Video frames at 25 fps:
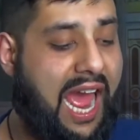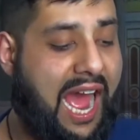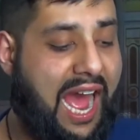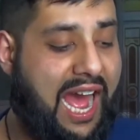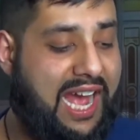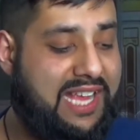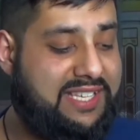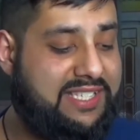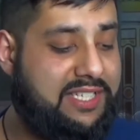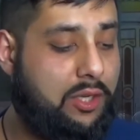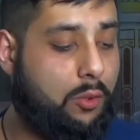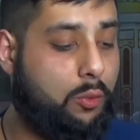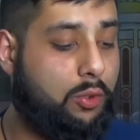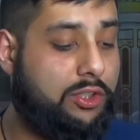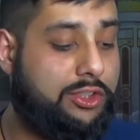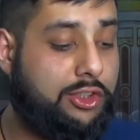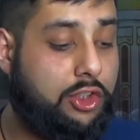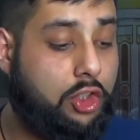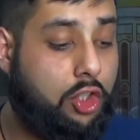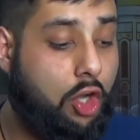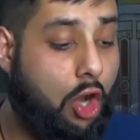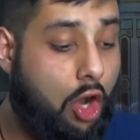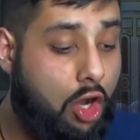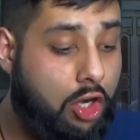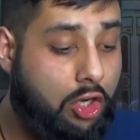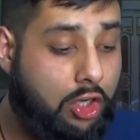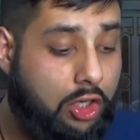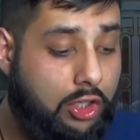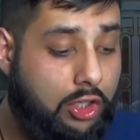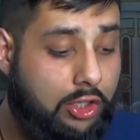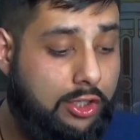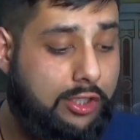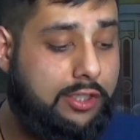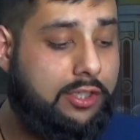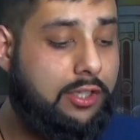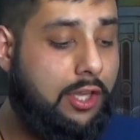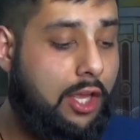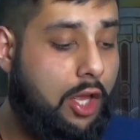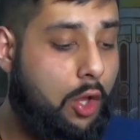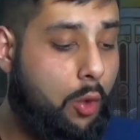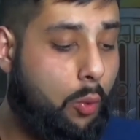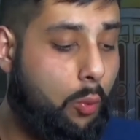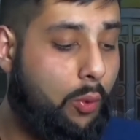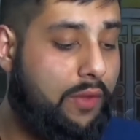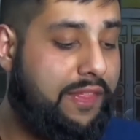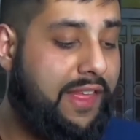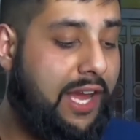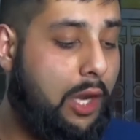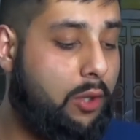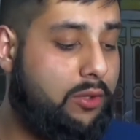as it was conquered
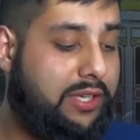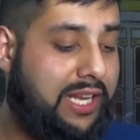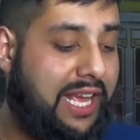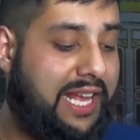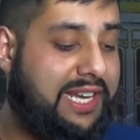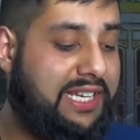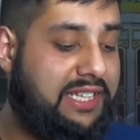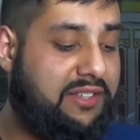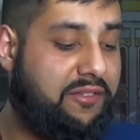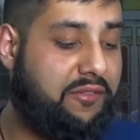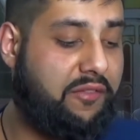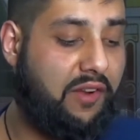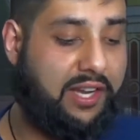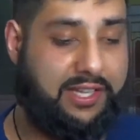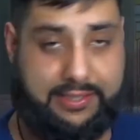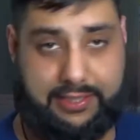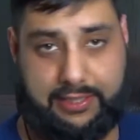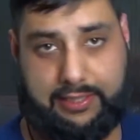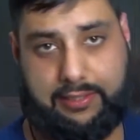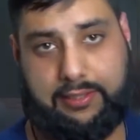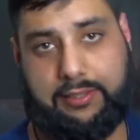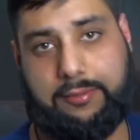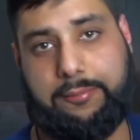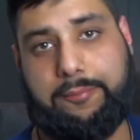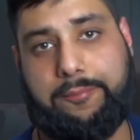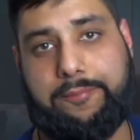without any fighting.